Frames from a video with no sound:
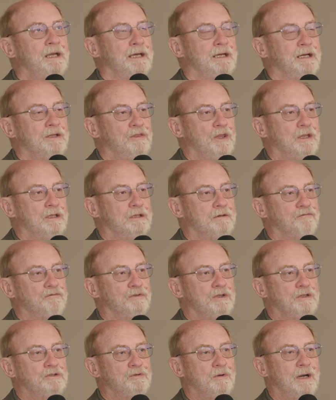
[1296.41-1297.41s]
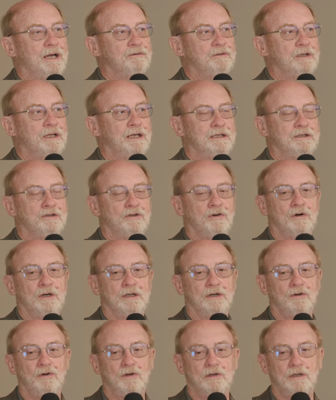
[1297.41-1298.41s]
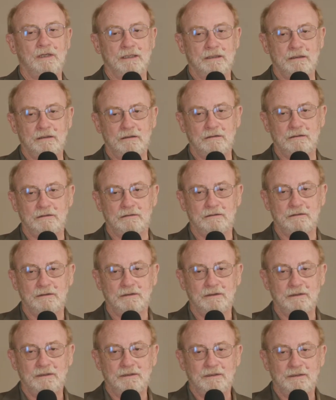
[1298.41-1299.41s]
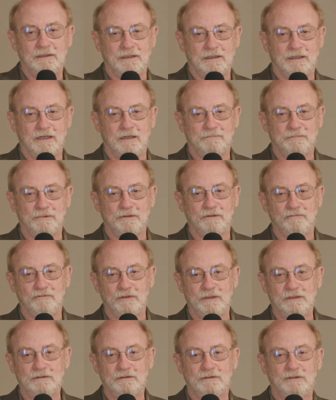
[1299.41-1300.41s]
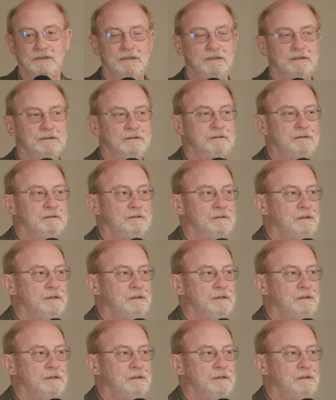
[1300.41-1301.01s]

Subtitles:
And I think if the drought had gone on a couple of years here,